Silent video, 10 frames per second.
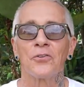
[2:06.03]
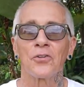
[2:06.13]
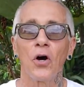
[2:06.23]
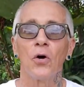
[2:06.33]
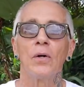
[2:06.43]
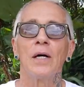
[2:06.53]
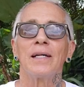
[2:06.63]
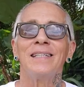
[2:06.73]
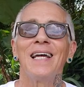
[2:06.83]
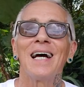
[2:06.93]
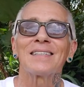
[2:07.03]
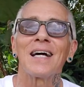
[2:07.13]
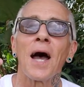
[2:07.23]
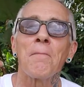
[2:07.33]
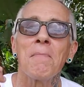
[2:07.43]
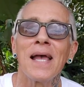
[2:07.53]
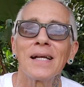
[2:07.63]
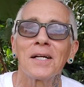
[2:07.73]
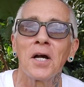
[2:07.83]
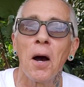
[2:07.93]
So, yes, I
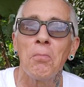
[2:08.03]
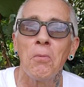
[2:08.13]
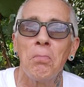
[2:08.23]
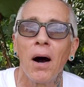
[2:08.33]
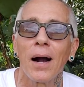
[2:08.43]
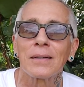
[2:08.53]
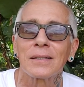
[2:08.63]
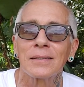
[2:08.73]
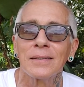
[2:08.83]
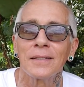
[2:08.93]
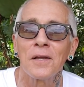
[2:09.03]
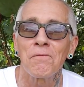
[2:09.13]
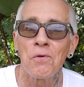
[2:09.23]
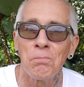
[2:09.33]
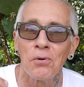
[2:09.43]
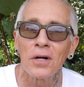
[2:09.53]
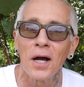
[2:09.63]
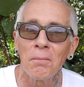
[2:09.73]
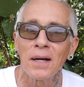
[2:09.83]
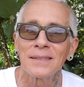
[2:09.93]
make a couple bucks if you book
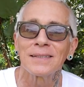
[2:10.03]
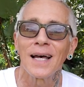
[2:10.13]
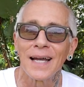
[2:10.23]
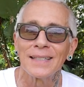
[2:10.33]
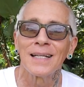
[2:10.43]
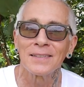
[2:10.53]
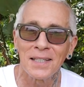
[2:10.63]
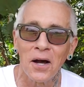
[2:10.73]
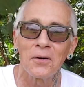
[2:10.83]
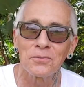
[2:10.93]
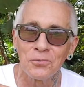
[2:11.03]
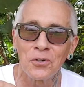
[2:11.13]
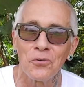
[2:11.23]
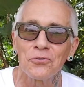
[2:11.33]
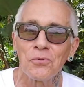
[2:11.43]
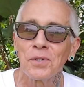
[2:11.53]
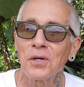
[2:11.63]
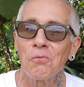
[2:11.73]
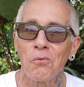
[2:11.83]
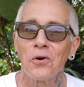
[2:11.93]
on my site. That's how Costa
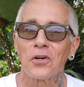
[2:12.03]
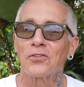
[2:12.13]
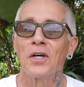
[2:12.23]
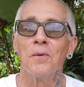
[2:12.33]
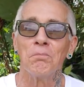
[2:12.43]
Rica works.